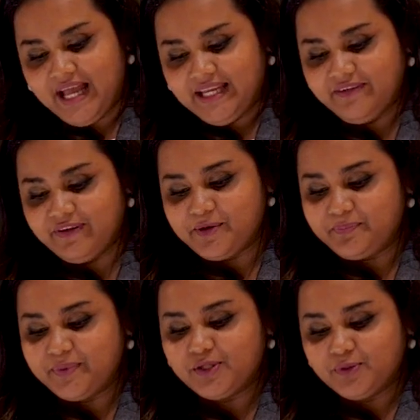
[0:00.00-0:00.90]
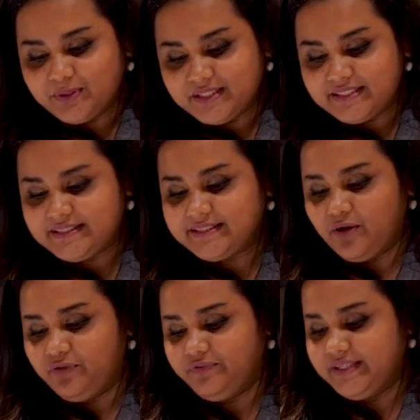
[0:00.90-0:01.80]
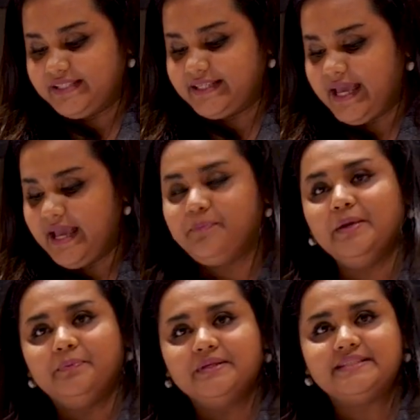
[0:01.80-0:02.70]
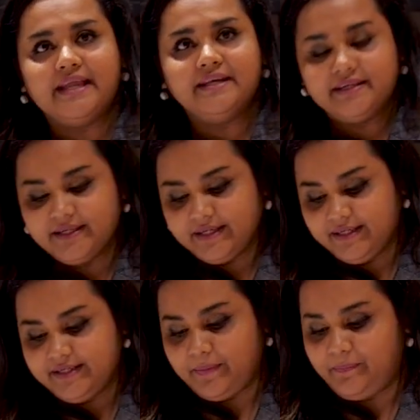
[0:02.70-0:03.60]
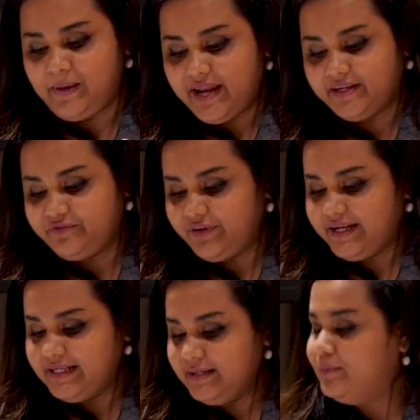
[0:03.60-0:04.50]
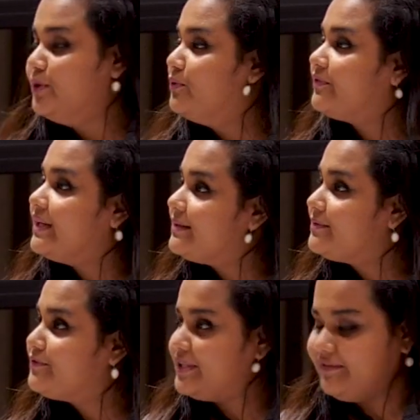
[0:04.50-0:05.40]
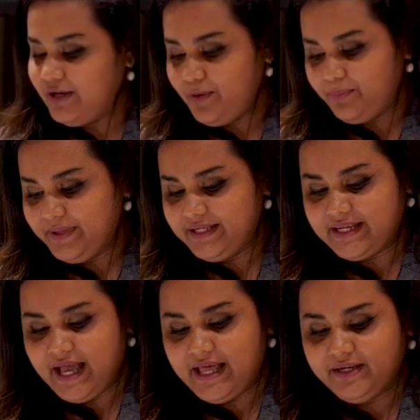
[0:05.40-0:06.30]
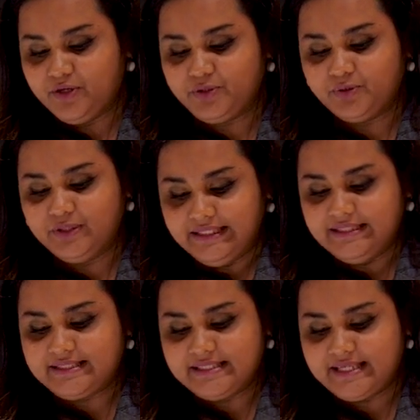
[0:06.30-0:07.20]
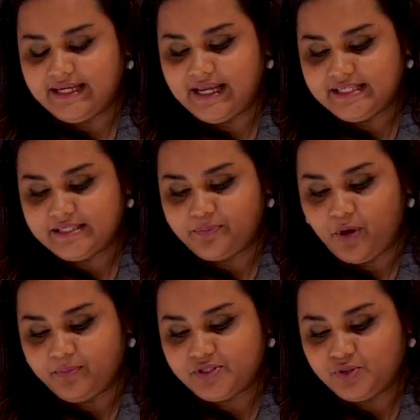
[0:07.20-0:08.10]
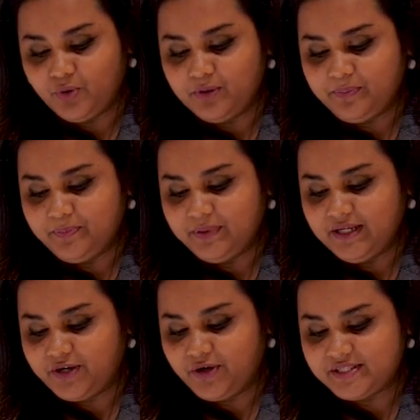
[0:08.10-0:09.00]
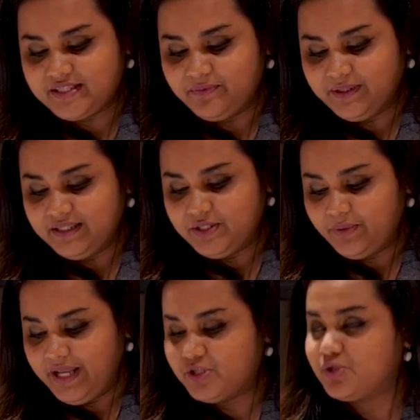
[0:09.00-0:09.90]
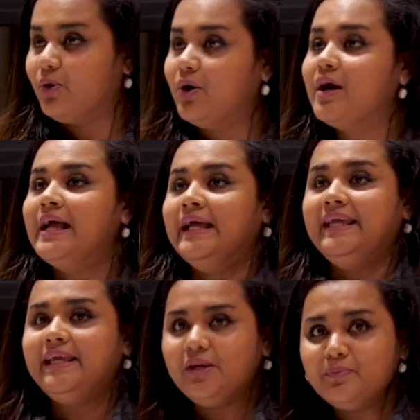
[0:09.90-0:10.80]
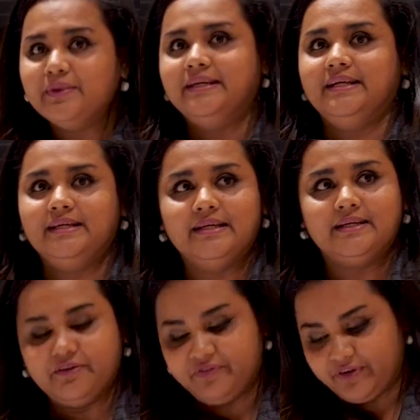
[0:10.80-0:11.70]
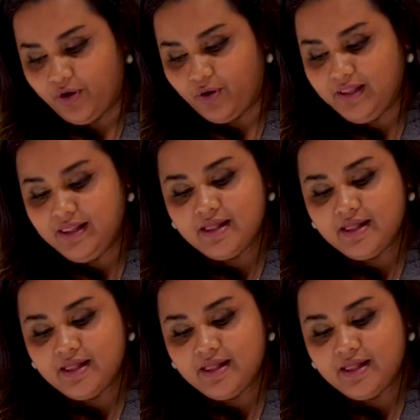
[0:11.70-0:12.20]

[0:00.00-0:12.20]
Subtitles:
Development Goals offers a people-centered, planet-friendly blueprint for development, and not only this agenda is a promise to all people across the world to ensure human dignity for all,